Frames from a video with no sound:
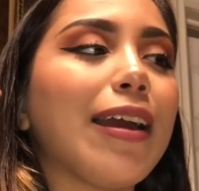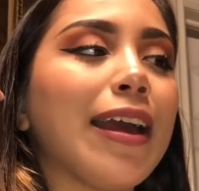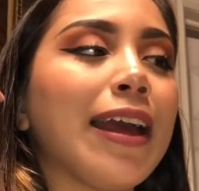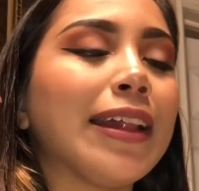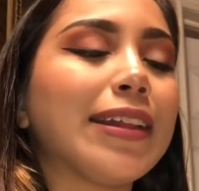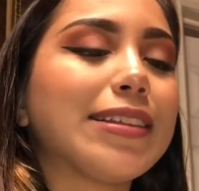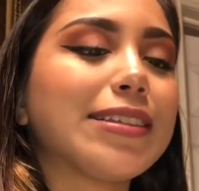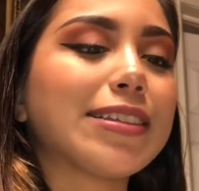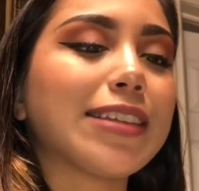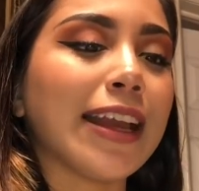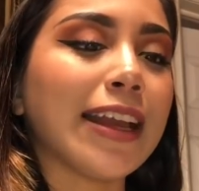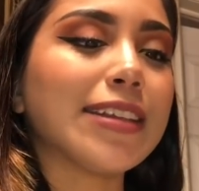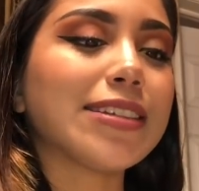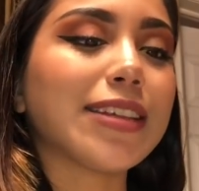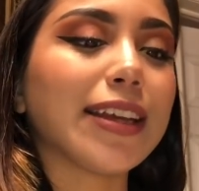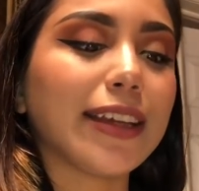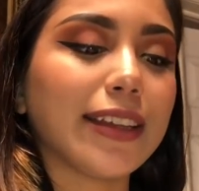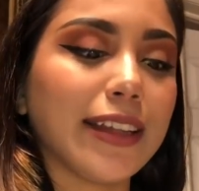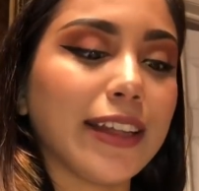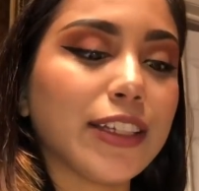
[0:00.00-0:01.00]
it
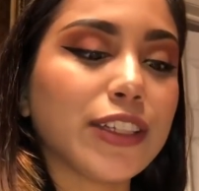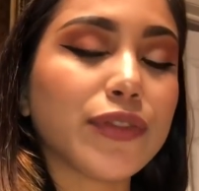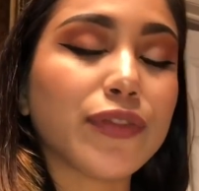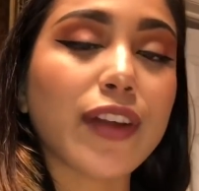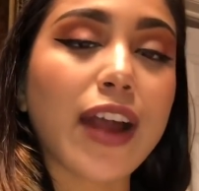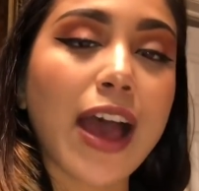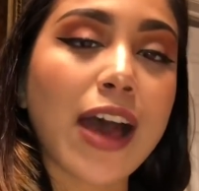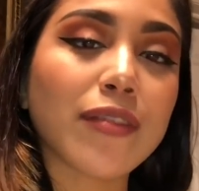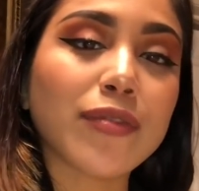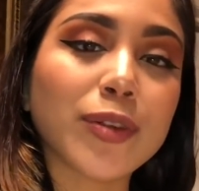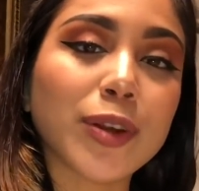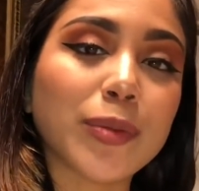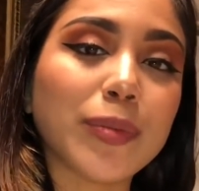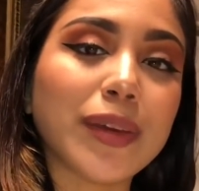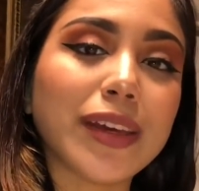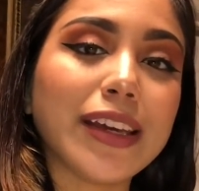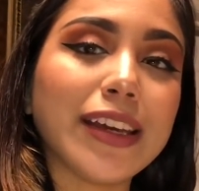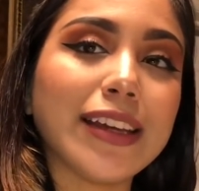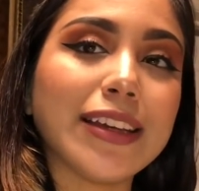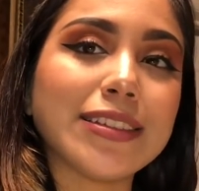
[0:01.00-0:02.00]
stays like this forever
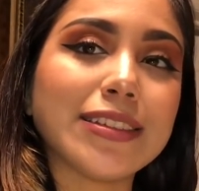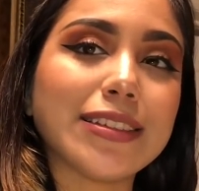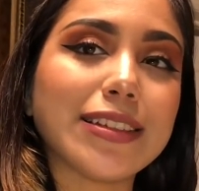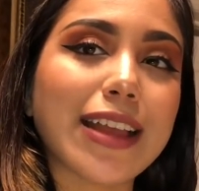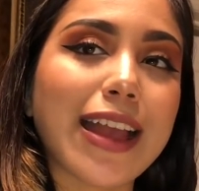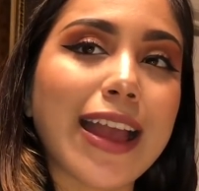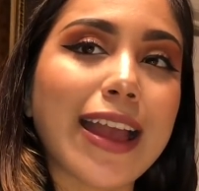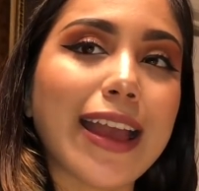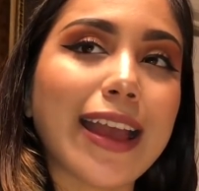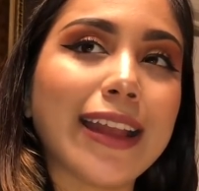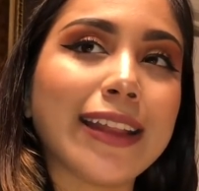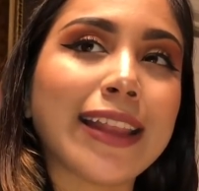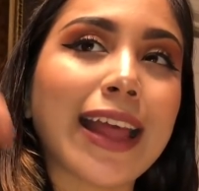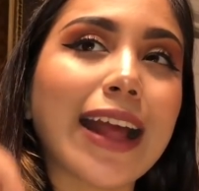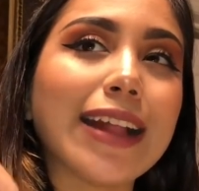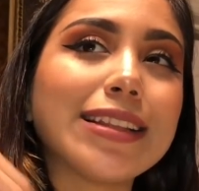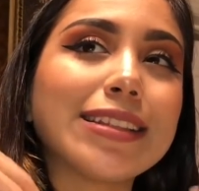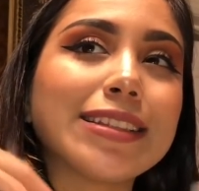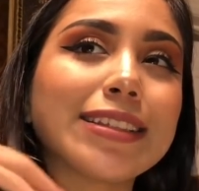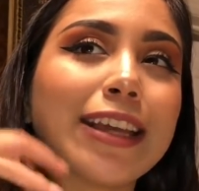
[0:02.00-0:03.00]
because
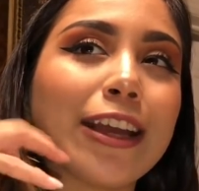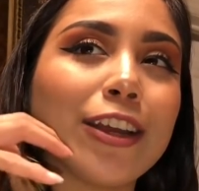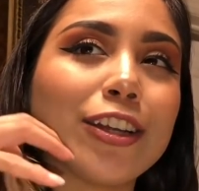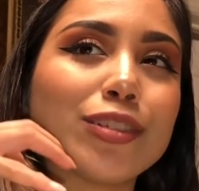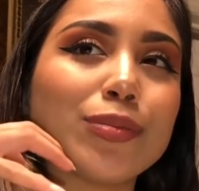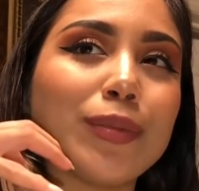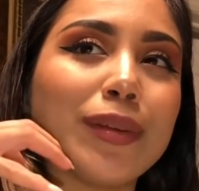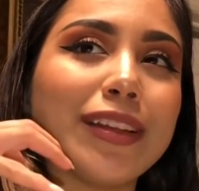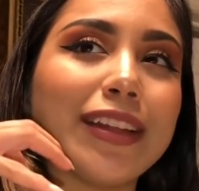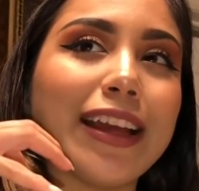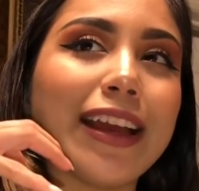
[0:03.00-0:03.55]
that scares me.